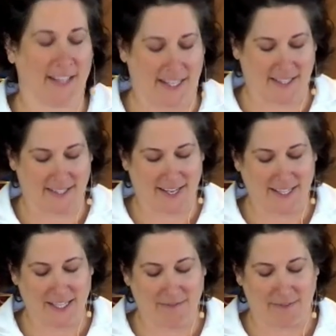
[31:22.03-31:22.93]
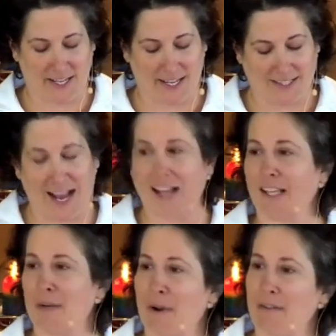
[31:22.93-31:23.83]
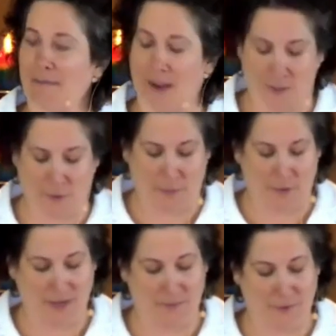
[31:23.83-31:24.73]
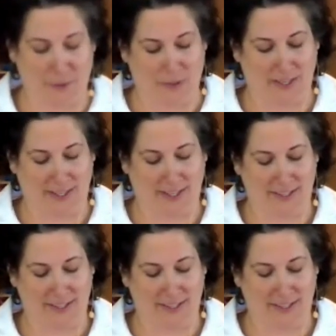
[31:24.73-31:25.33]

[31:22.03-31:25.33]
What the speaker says: like a sense of exactly where to find your point of joy.